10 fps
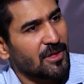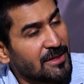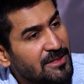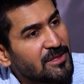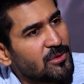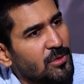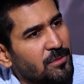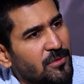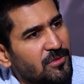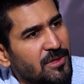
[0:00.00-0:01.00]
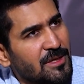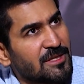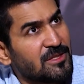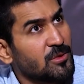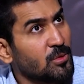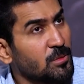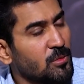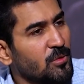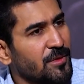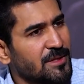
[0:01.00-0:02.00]
listen to good music, listen to good
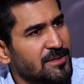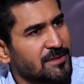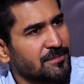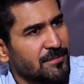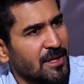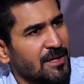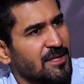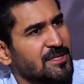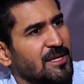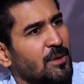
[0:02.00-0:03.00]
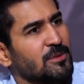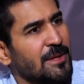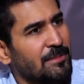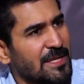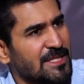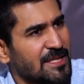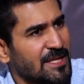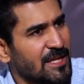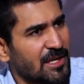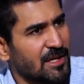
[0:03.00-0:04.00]
movies, understand how they are placing
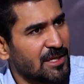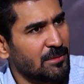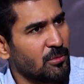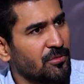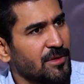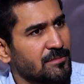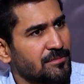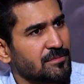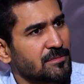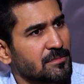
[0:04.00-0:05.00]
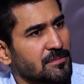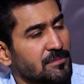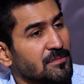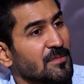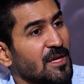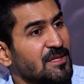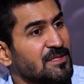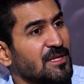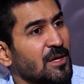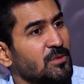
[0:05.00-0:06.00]
re-recording in a movie,
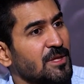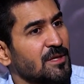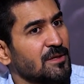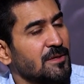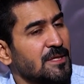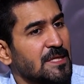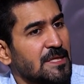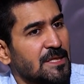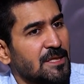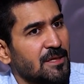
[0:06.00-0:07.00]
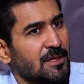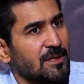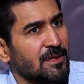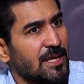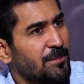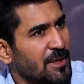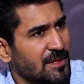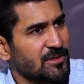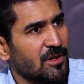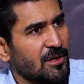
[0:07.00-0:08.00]
understand how they are keeping
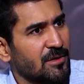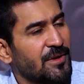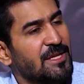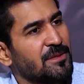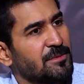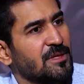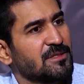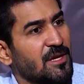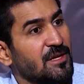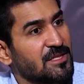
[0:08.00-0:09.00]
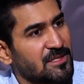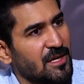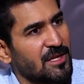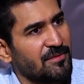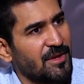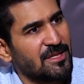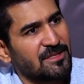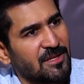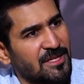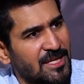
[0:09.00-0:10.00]
a song, where the song is starting, where the
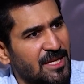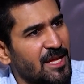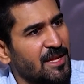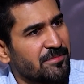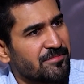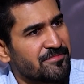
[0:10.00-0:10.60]
song is ending.